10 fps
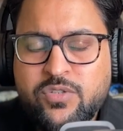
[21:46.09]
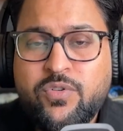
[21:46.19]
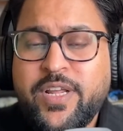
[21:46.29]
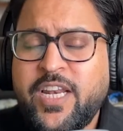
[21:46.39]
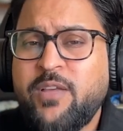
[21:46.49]
So
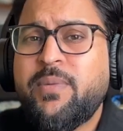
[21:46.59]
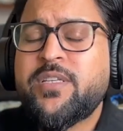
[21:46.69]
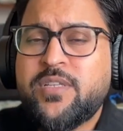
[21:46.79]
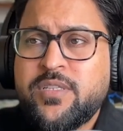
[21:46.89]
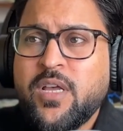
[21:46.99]
daily
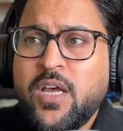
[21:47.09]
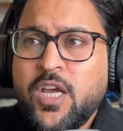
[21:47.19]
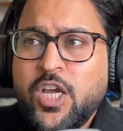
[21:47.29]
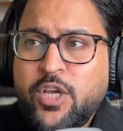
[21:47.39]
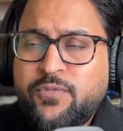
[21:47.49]
basis,
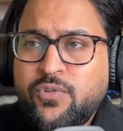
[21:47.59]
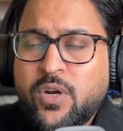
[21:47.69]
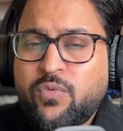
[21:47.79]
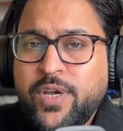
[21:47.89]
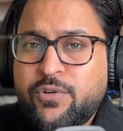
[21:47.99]
if you are
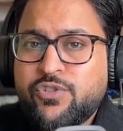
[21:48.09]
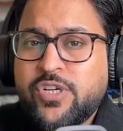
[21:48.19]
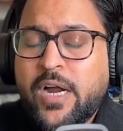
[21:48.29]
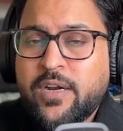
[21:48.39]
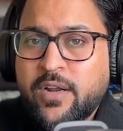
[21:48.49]
going to
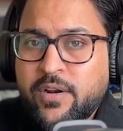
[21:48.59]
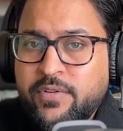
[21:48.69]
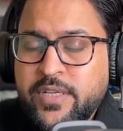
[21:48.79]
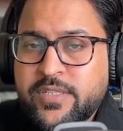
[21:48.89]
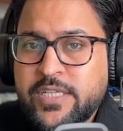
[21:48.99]
start
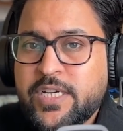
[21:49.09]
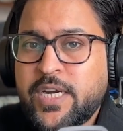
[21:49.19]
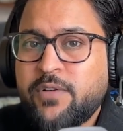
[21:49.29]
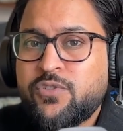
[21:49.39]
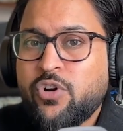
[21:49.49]
learning such kind
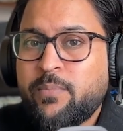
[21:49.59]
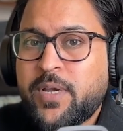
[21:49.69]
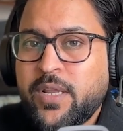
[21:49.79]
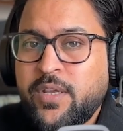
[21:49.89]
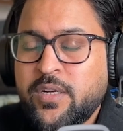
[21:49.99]
of job
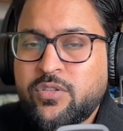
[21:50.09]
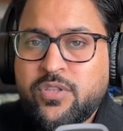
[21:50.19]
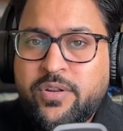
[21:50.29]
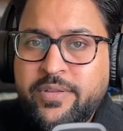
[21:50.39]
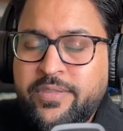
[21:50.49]
career,
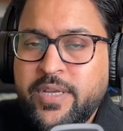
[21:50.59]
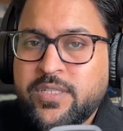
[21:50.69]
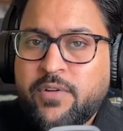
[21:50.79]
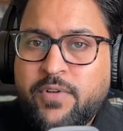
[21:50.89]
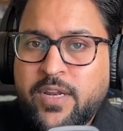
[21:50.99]
three things
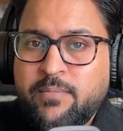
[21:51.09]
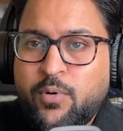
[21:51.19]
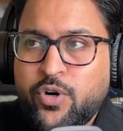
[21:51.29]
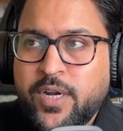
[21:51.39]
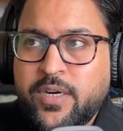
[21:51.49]
are very
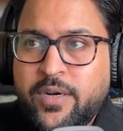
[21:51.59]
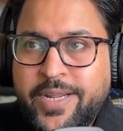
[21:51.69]
important.